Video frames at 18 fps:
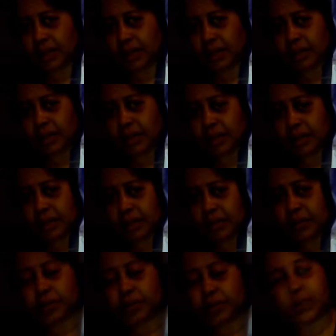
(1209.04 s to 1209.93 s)
uh,
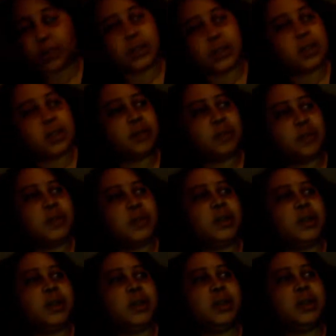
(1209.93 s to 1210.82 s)
from the
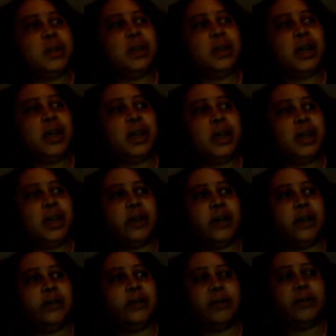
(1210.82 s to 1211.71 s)
company hint
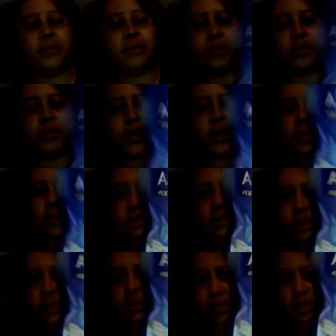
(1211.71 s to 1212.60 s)

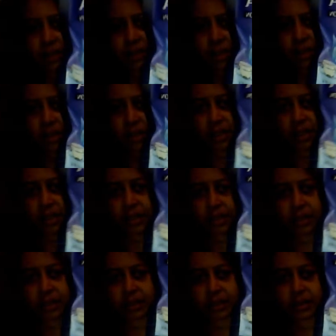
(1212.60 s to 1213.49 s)
wellness
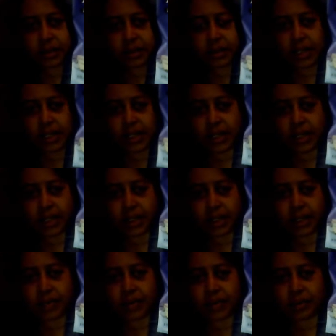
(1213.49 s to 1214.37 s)
uh, they had
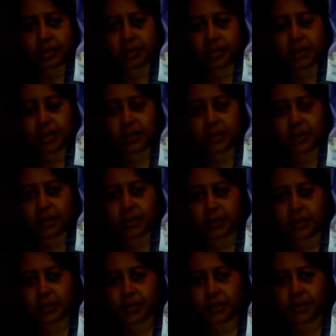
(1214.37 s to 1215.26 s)
like three
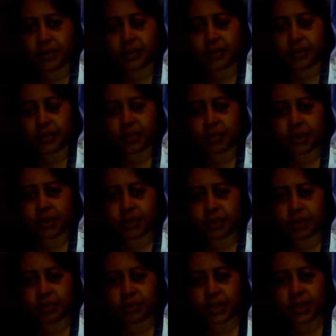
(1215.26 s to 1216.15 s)
different if I'm not
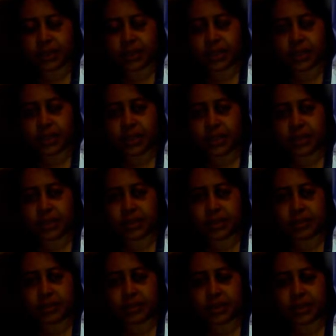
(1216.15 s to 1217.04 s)
I think
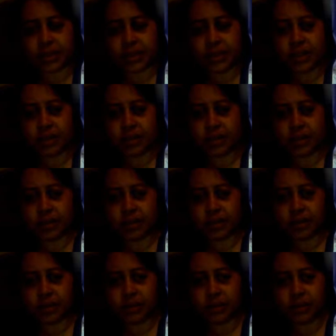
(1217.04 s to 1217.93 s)
this was either
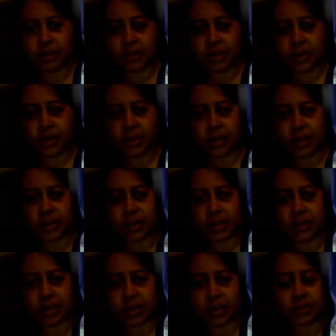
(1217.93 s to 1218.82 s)
on it
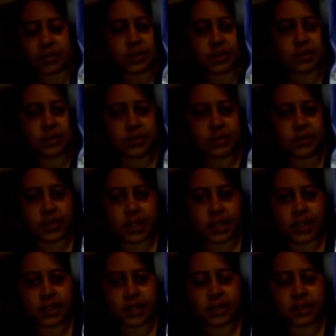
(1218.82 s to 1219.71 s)
was on two
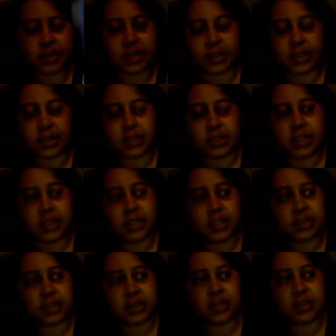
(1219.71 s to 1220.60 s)
sites that I have seen
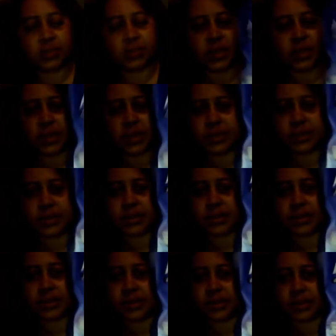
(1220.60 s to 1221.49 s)
It's on uh, what this
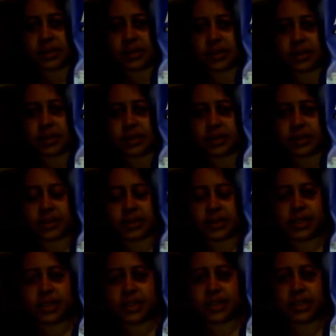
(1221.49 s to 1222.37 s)
is is a uh,
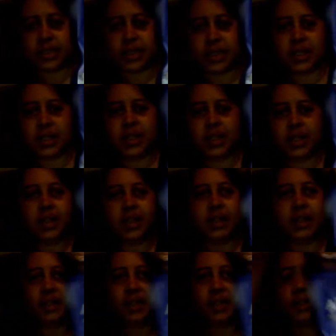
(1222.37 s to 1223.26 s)
sleep tea and as